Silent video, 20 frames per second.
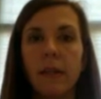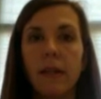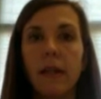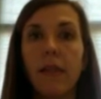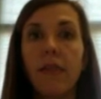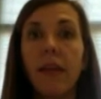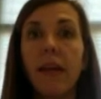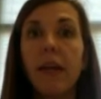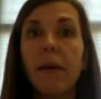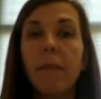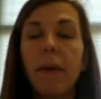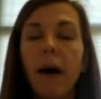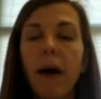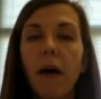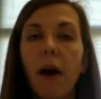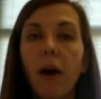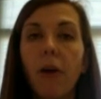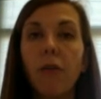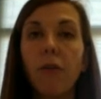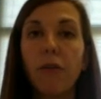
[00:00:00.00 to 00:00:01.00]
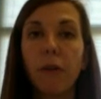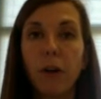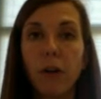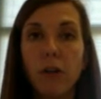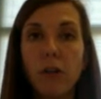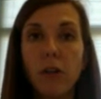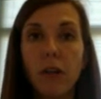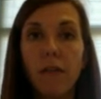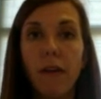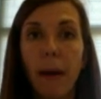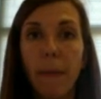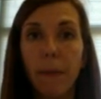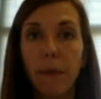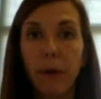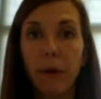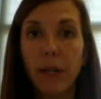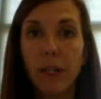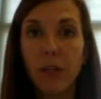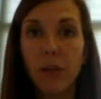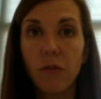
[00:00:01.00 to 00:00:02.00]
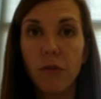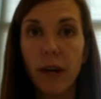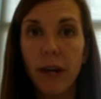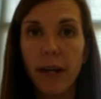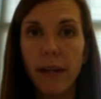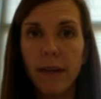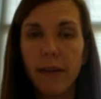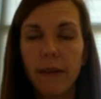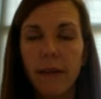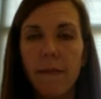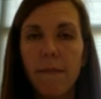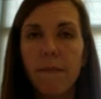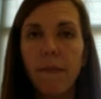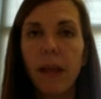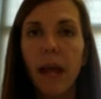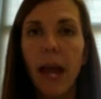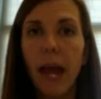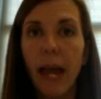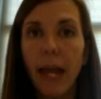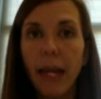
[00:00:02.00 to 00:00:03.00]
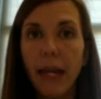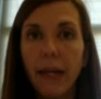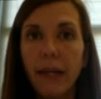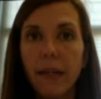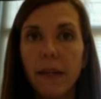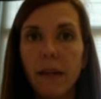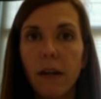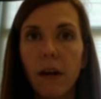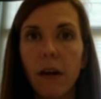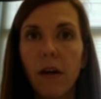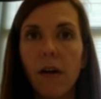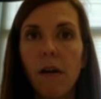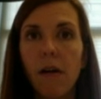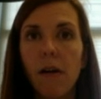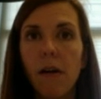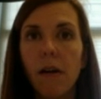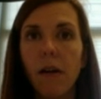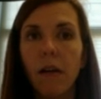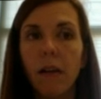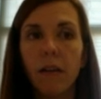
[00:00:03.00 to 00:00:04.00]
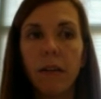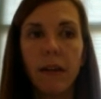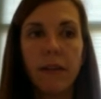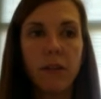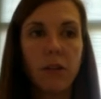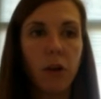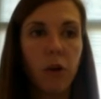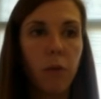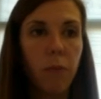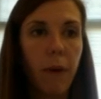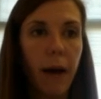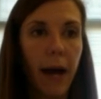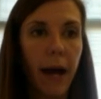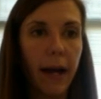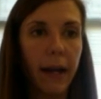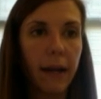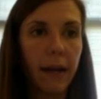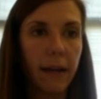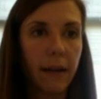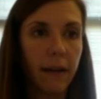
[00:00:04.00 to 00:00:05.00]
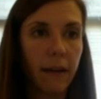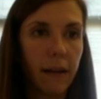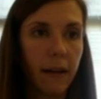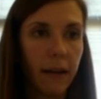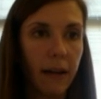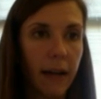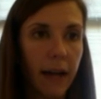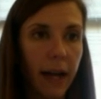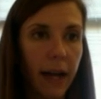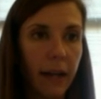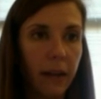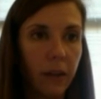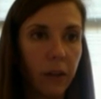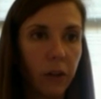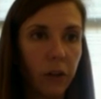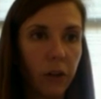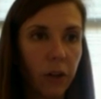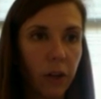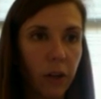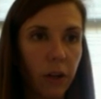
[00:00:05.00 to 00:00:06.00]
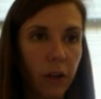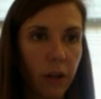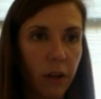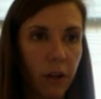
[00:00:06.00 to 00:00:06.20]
Think about our first evaporation rate, and let's go back and look